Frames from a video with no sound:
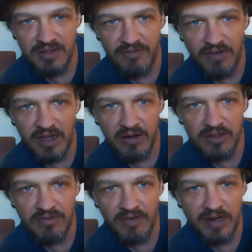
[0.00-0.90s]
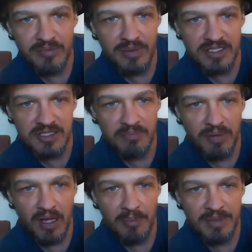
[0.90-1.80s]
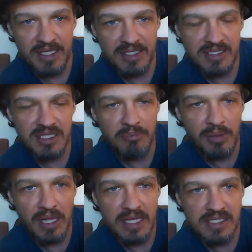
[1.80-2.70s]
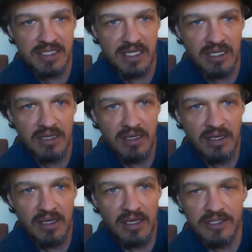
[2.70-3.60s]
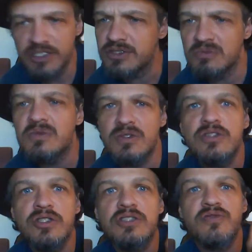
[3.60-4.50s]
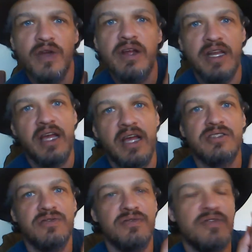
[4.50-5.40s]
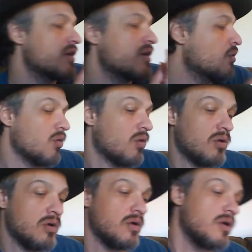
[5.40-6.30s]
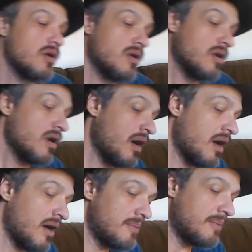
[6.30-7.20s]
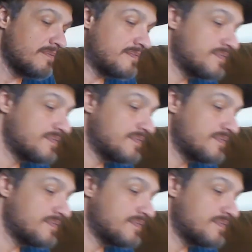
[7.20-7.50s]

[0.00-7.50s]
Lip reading: fire in the fireplace pop against the plastic. Just very nice, very cool. Some